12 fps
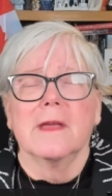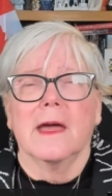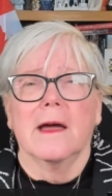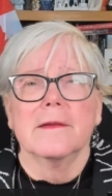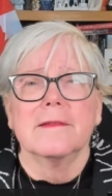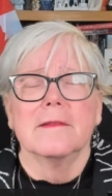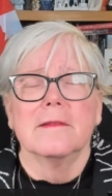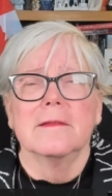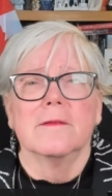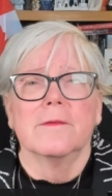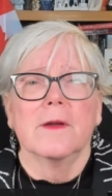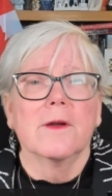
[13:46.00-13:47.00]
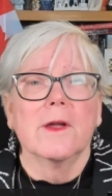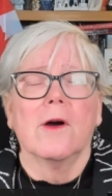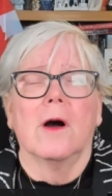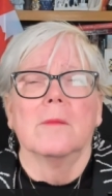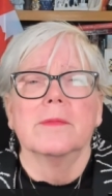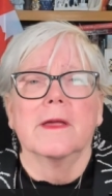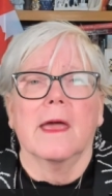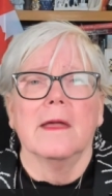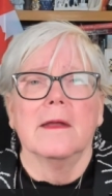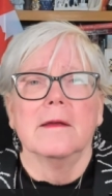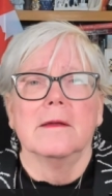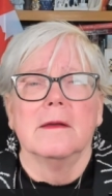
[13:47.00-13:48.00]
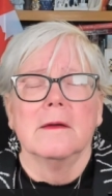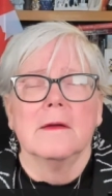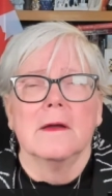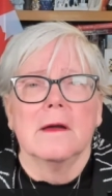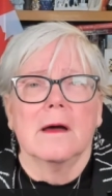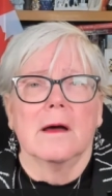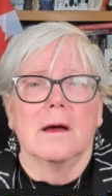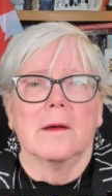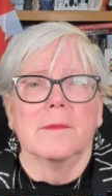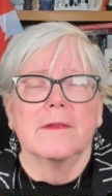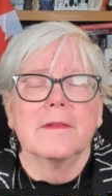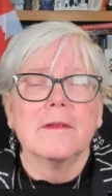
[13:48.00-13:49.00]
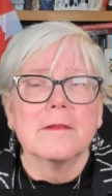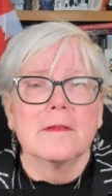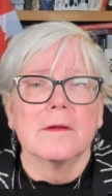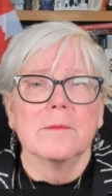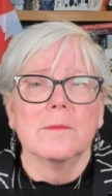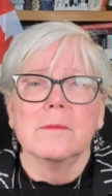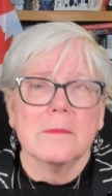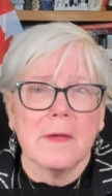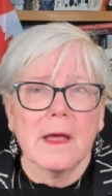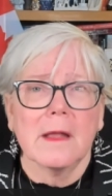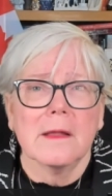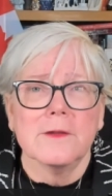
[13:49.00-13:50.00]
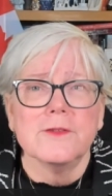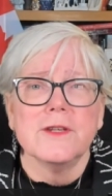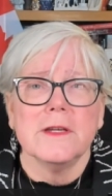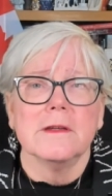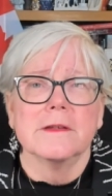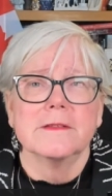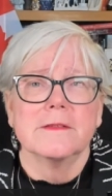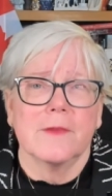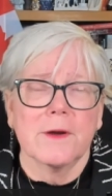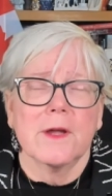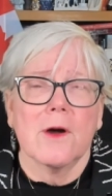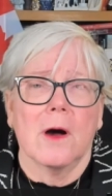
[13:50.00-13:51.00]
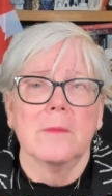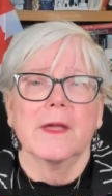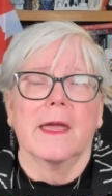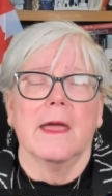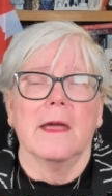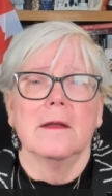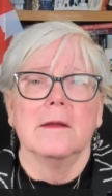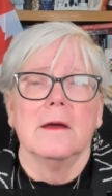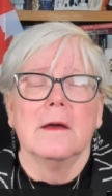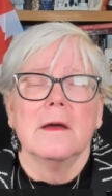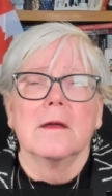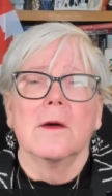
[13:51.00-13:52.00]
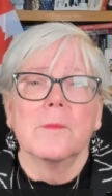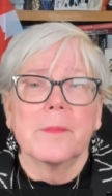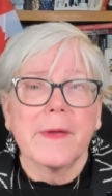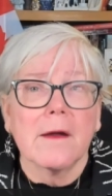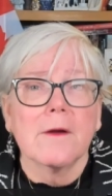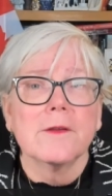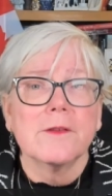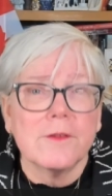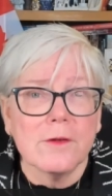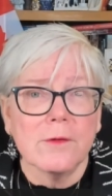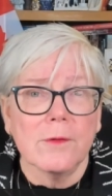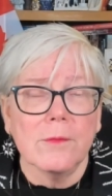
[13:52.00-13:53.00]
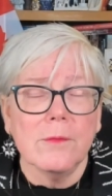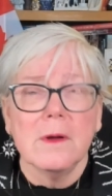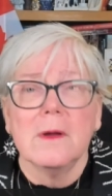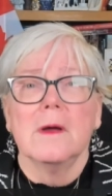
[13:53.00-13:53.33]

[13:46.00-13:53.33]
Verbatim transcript: gas is a very complicated uh, system lng is very complicated compared to